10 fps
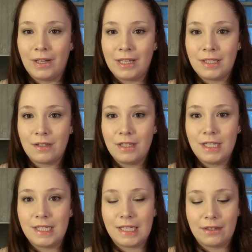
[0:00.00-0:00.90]
I saw
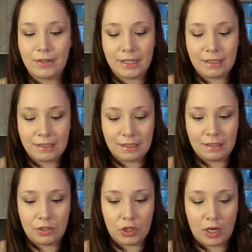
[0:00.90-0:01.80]
these earrings
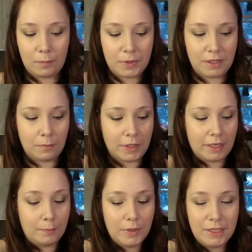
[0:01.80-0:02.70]
in shops and I'm like,
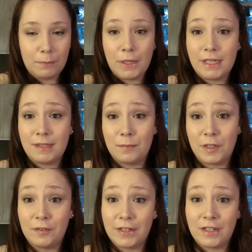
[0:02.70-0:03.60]
I'm gonna buy some
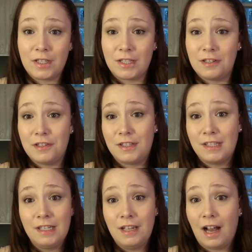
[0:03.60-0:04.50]
earrings because
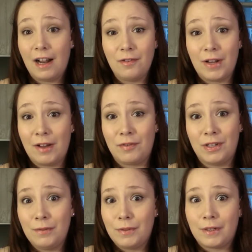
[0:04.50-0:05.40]
I don't have
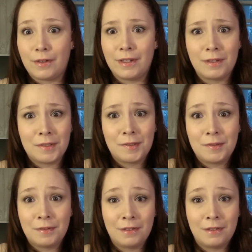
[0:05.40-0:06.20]
enough earrings.